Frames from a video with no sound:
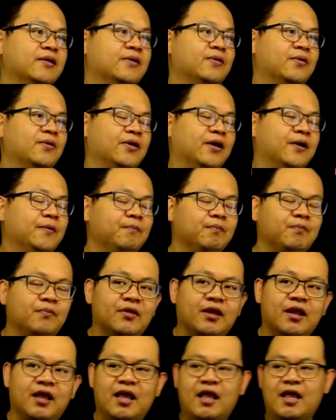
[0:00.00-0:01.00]
Okay?
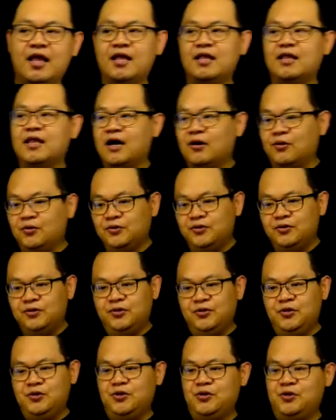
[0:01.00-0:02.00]
Now,
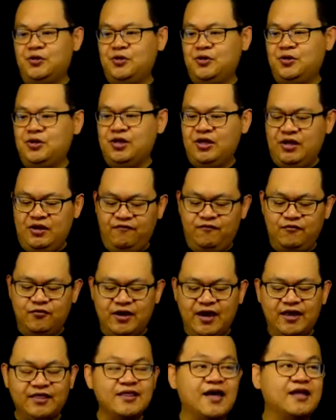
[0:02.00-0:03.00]
if you
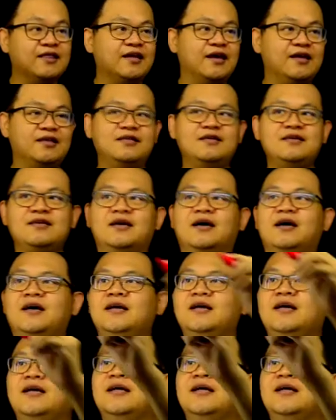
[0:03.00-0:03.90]
get that idea,